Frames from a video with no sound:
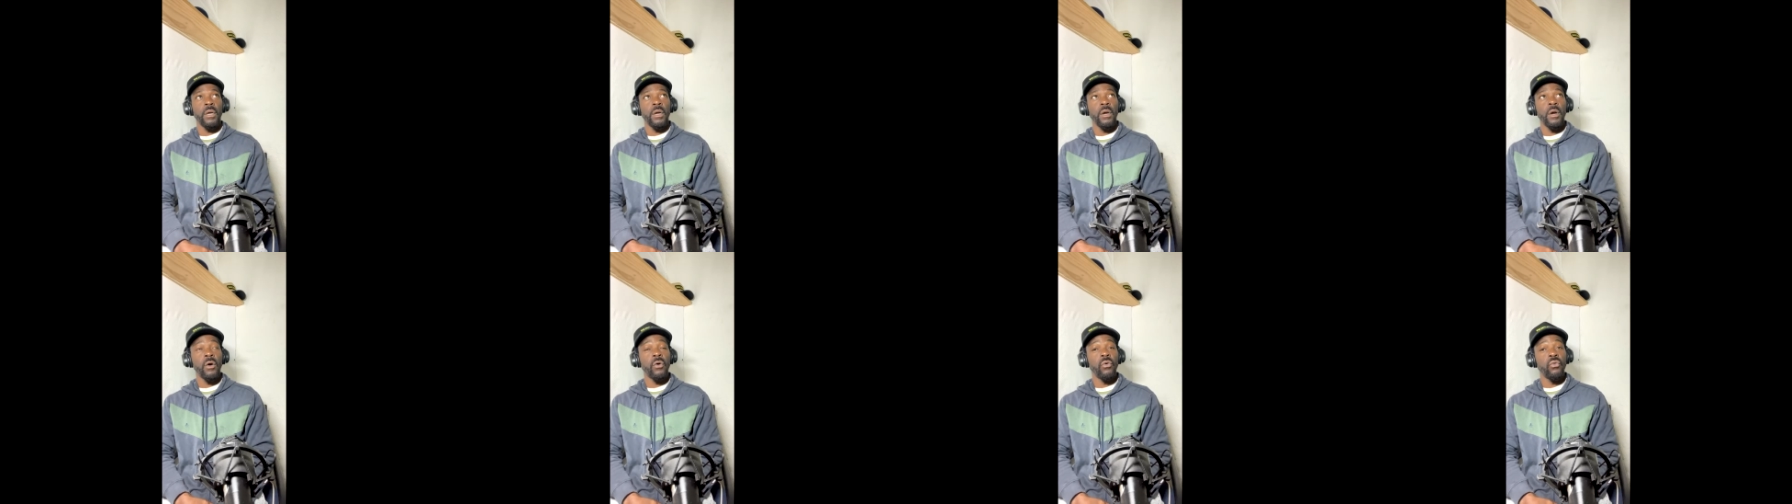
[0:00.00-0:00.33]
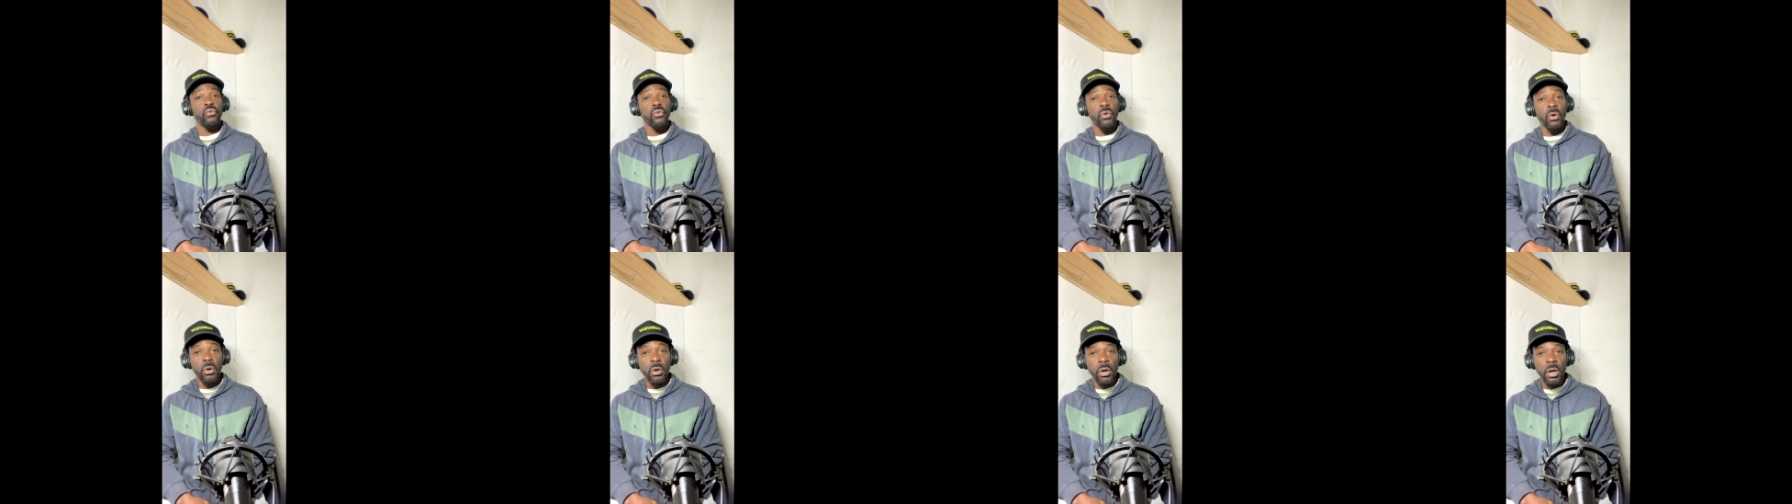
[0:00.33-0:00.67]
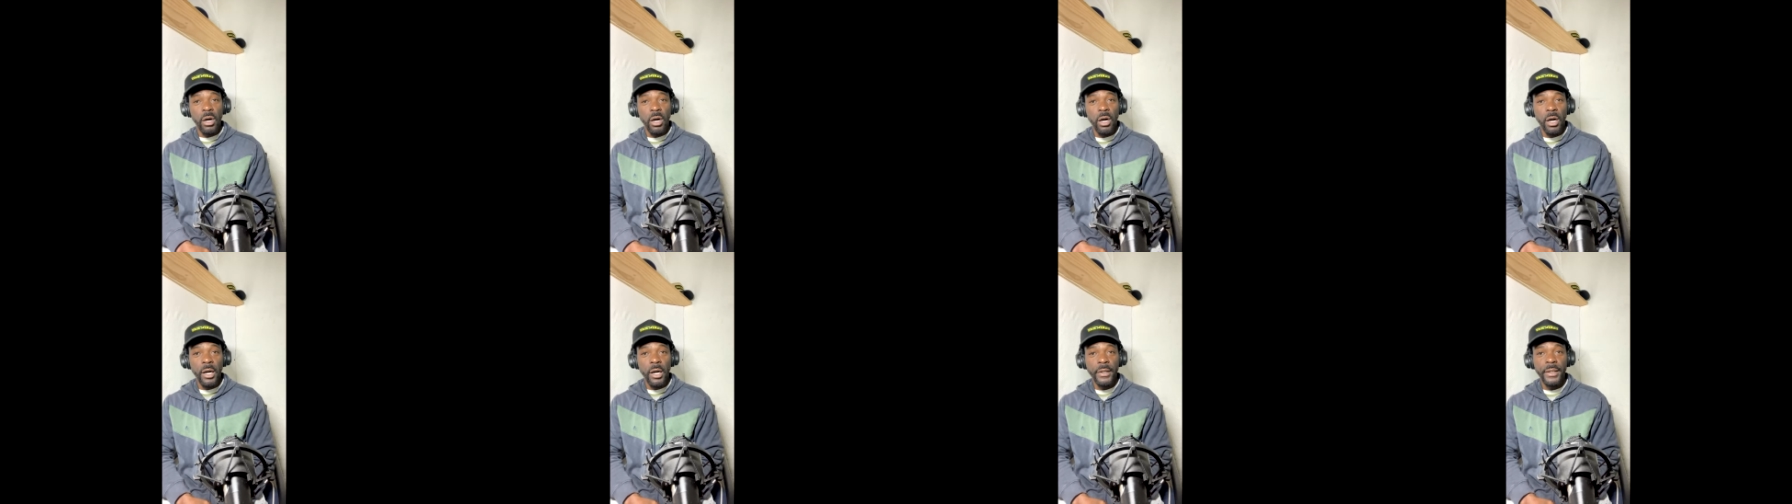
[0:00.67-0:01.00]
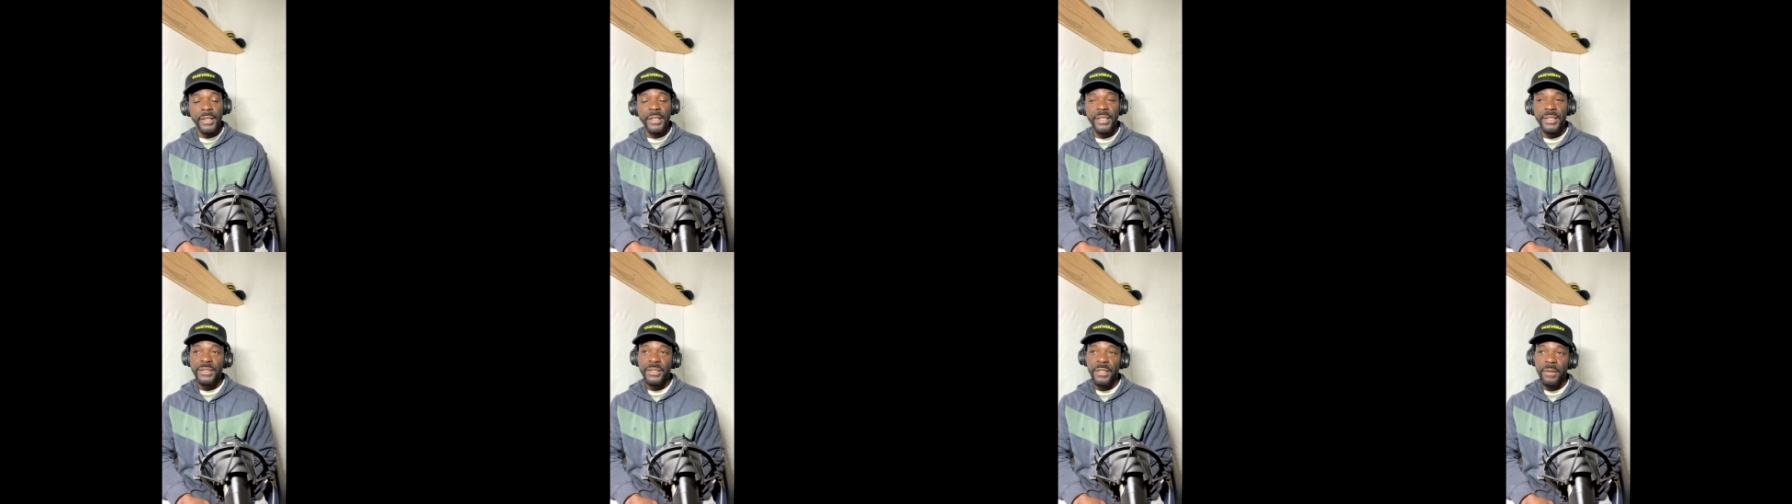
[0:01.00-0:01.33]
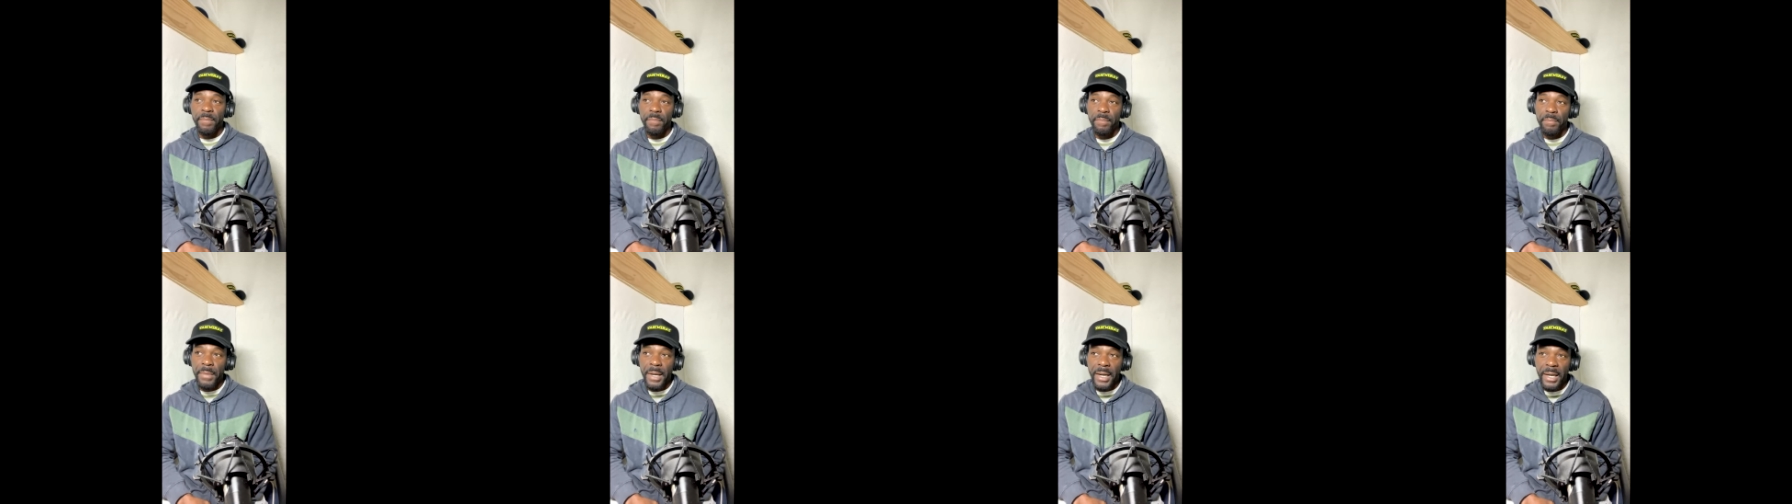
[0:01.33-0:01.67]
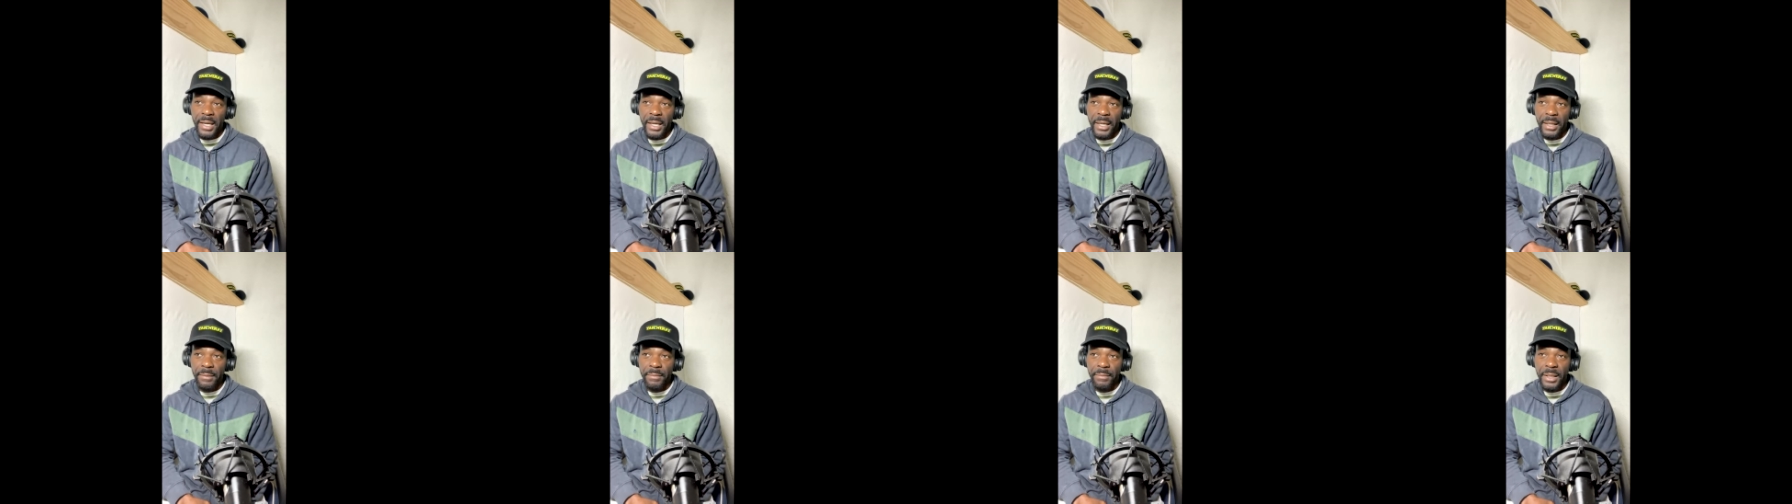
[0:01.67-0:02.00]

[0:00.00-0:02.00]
Rohan is the mind,